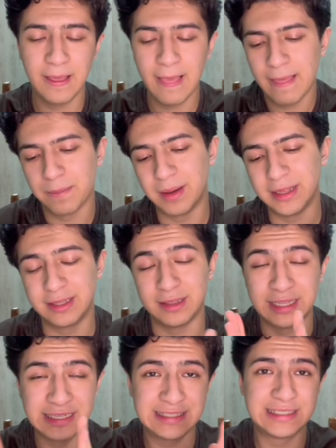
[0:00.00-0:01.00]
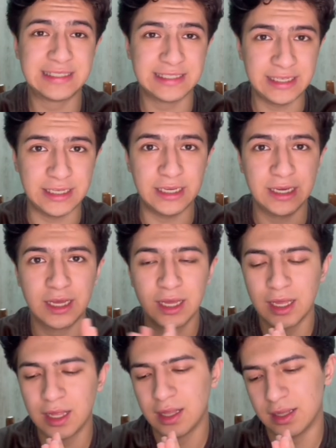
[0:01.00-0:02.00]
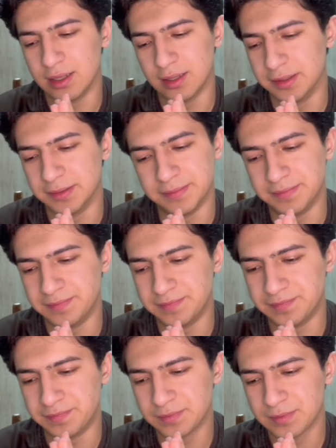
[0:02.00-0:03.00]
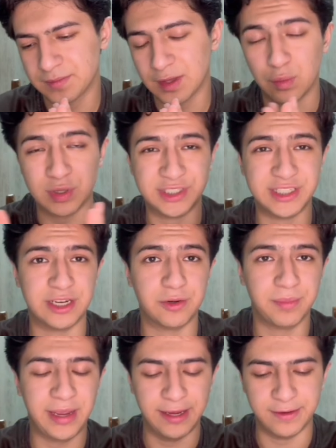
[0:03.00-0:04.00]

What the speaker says: but let's see what they're made.